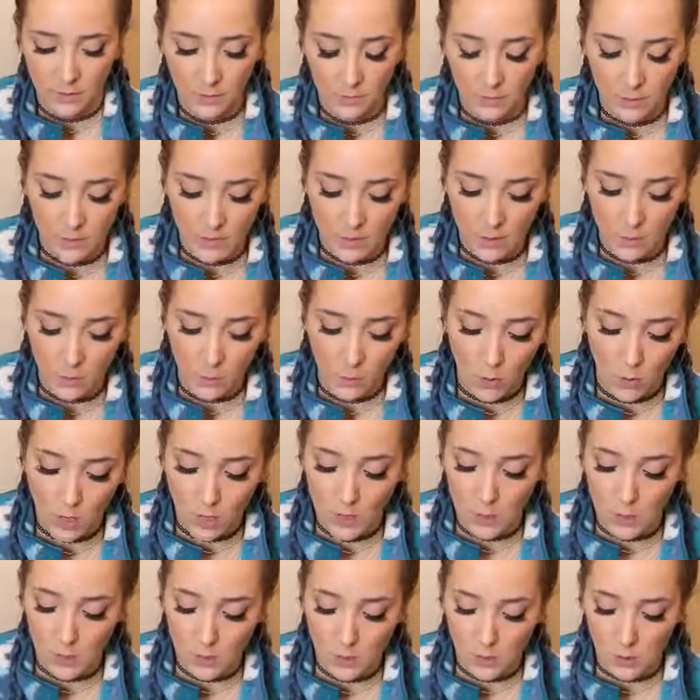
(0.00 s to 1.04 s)
It'd be
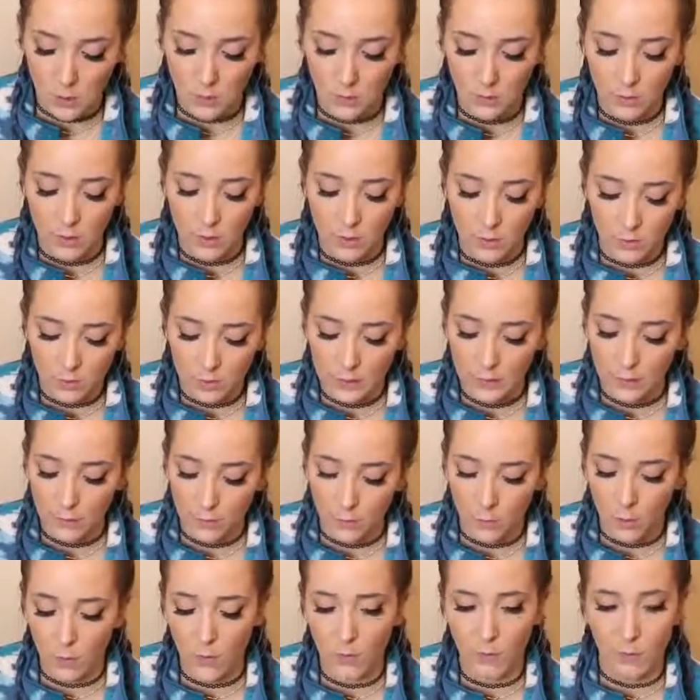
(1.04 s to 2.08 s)
1, 2, 3,
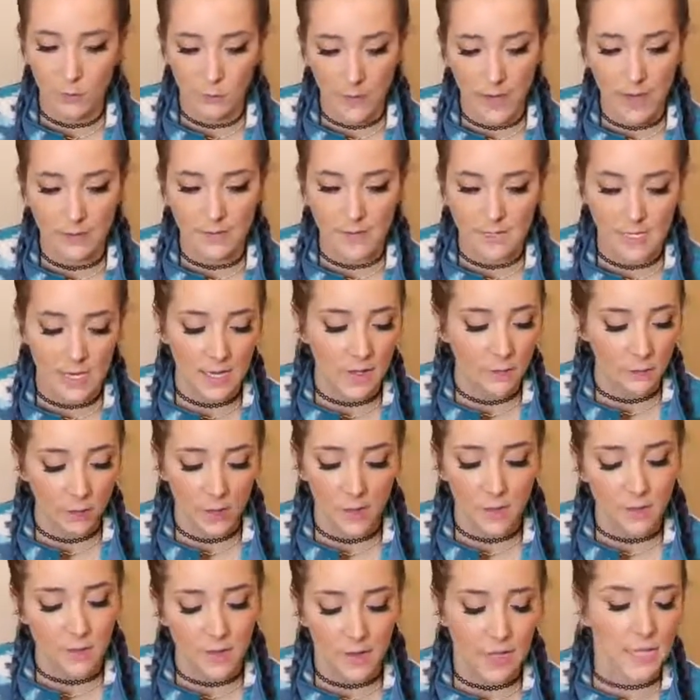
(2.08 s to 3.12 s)
4, 5, 6. It's
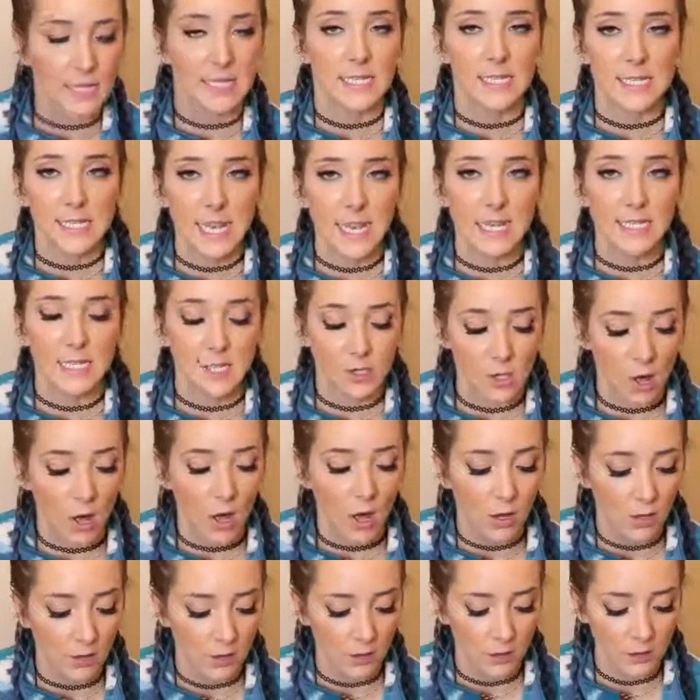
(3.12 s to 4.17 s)
probably like
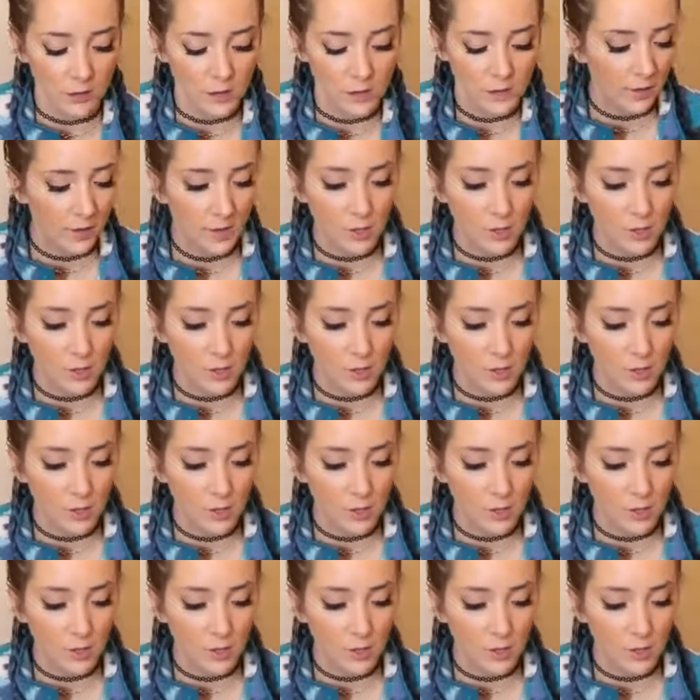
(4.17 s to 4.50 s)
$6.